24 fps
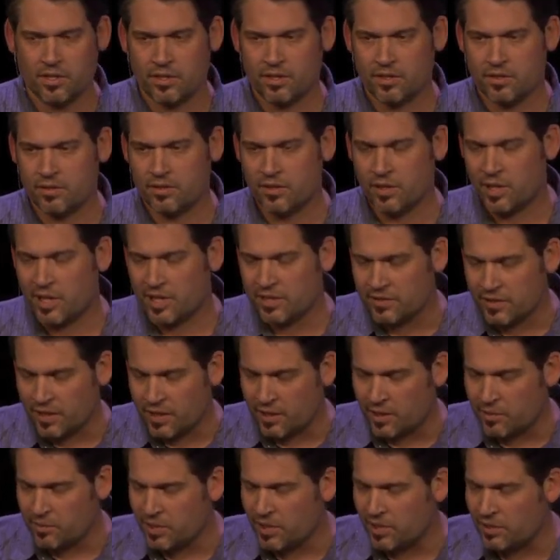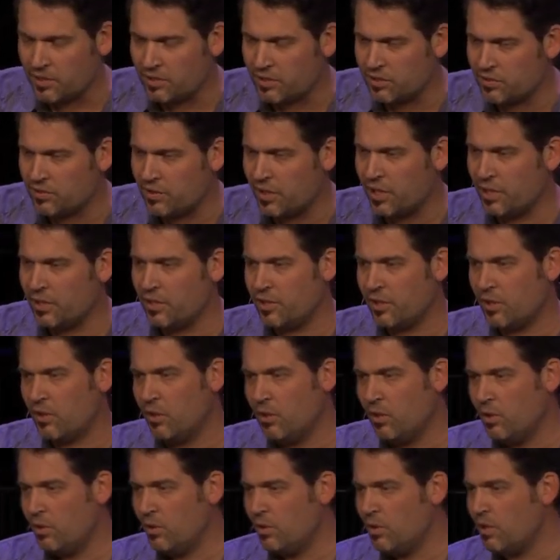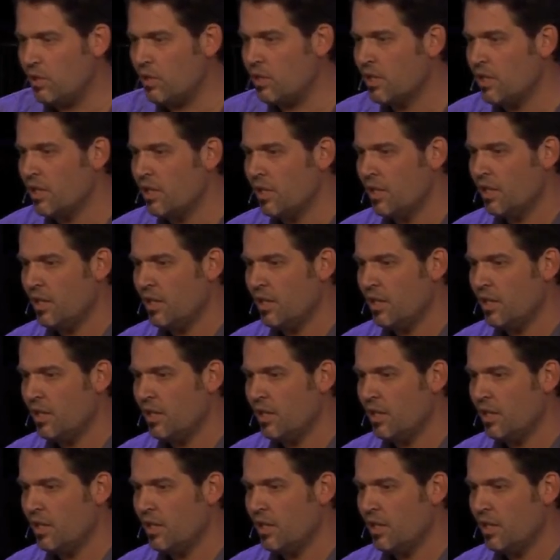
So I said, let me get this straight. Your whole